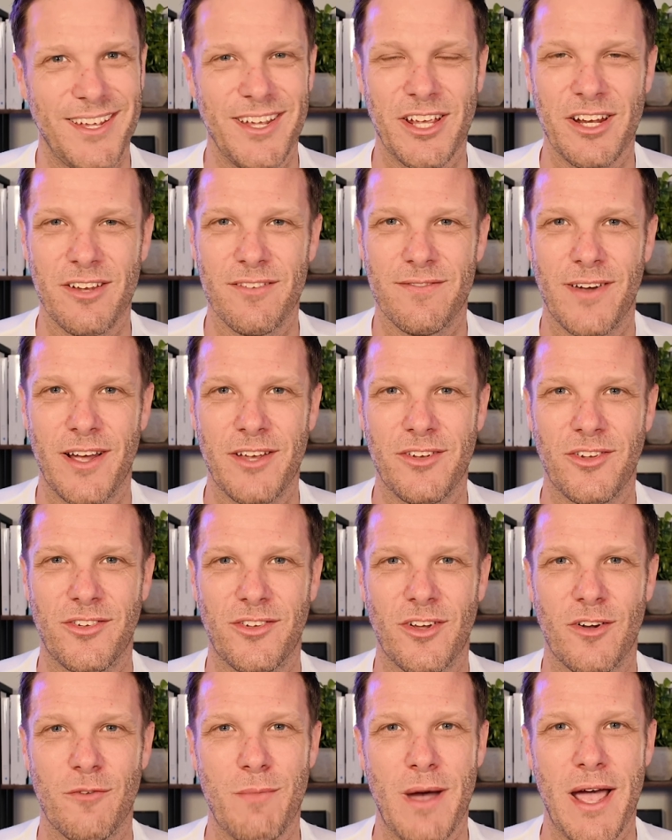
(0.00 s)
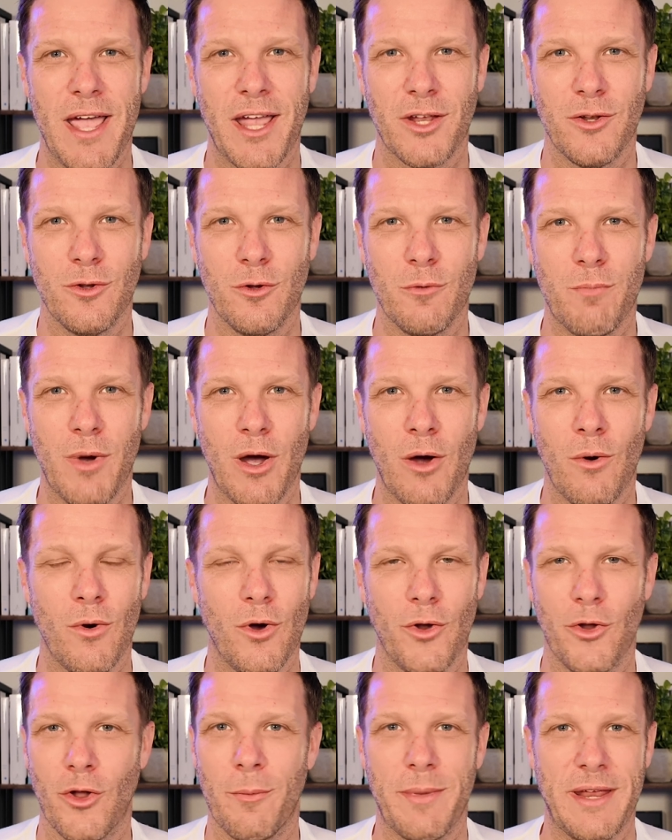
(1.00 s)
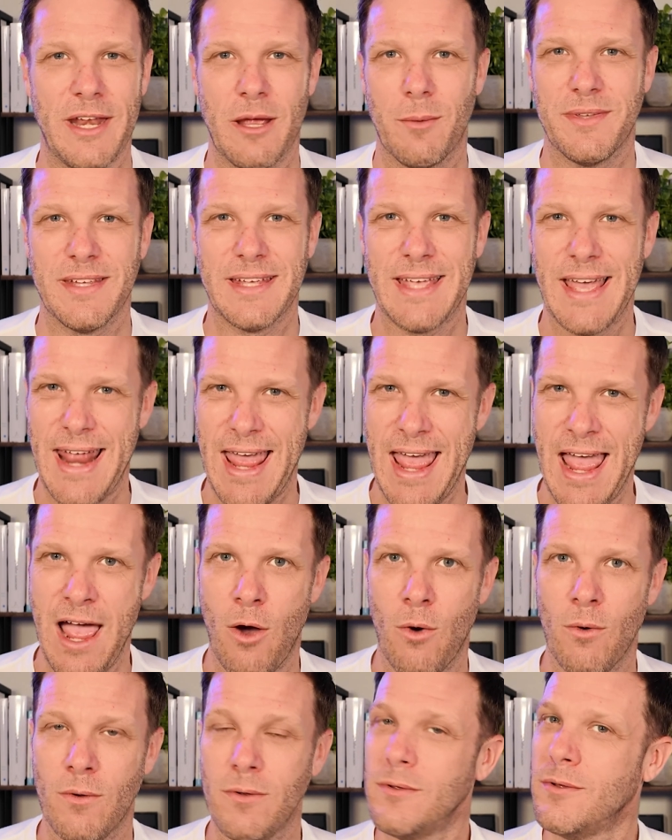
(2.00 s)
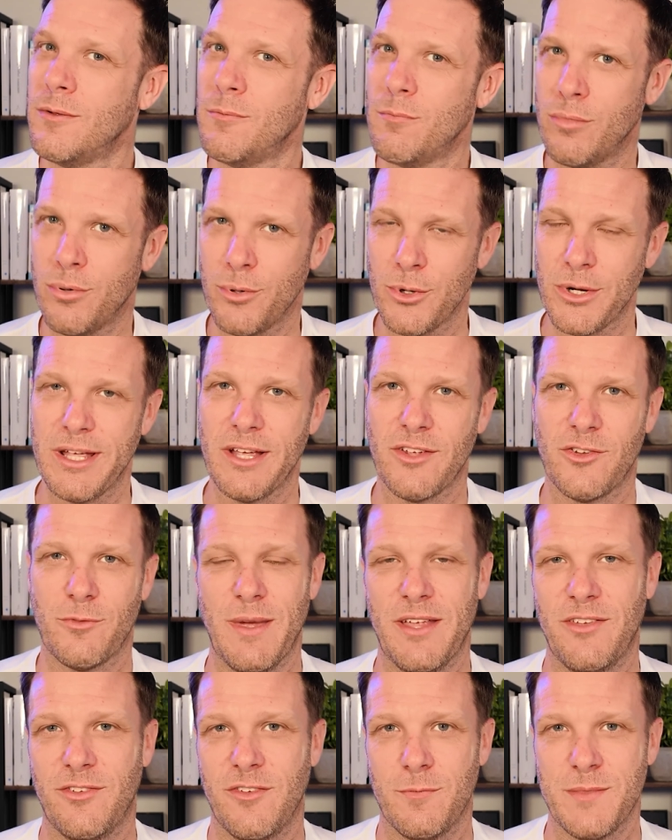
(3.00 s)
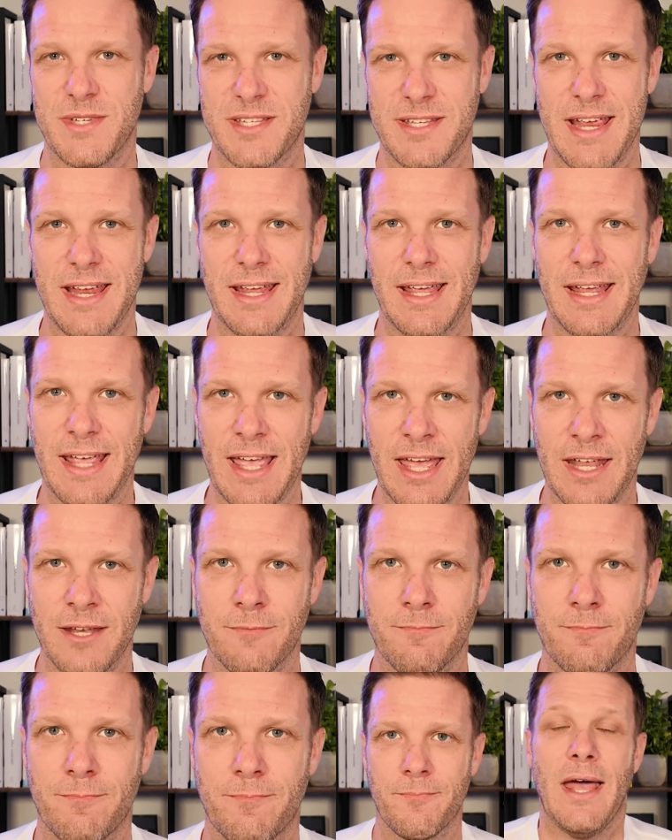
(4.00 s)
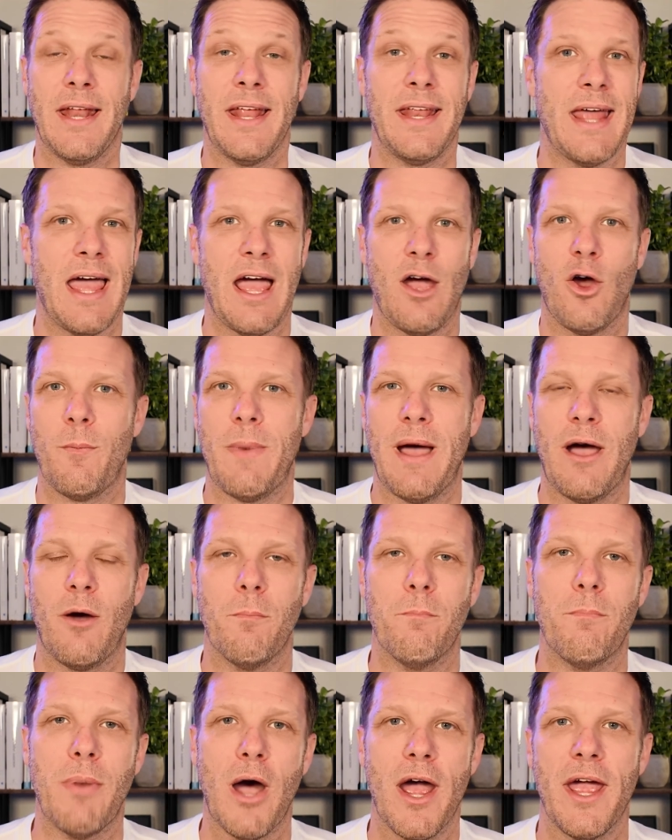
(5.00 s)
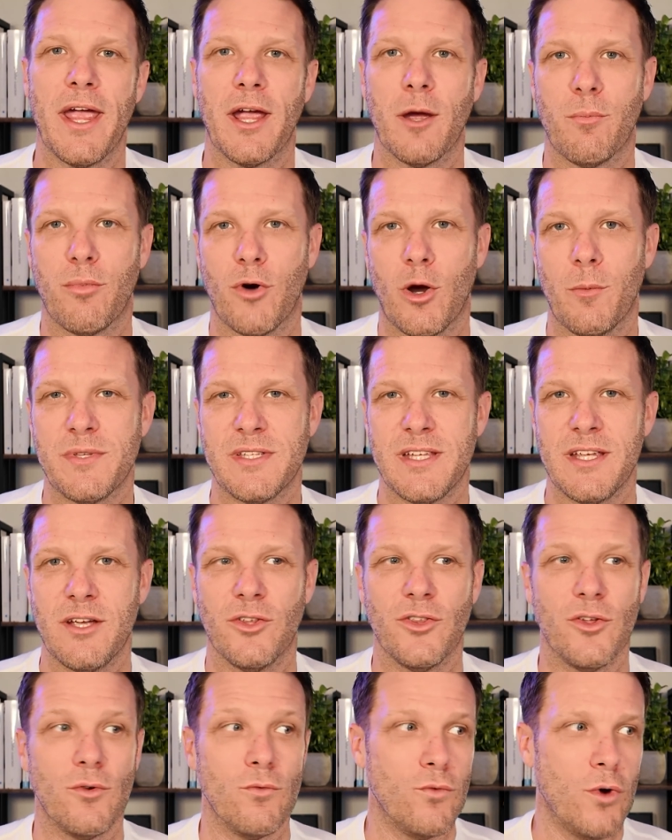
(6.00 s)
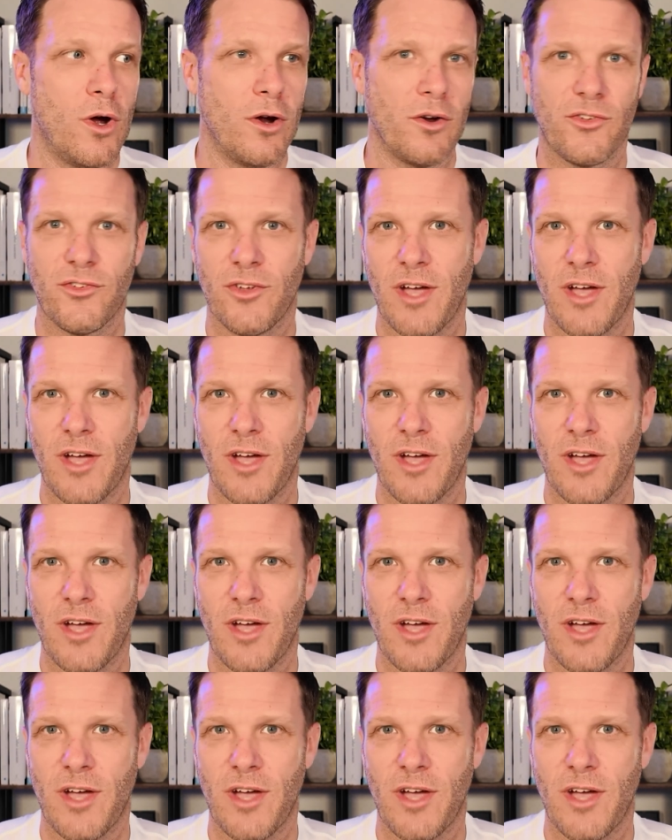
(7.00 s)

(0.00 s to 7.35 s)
you're going to find yourself buying a new boat or not being able to get it out. Pretty expensive mistake again. And then how about buying a property on the wrong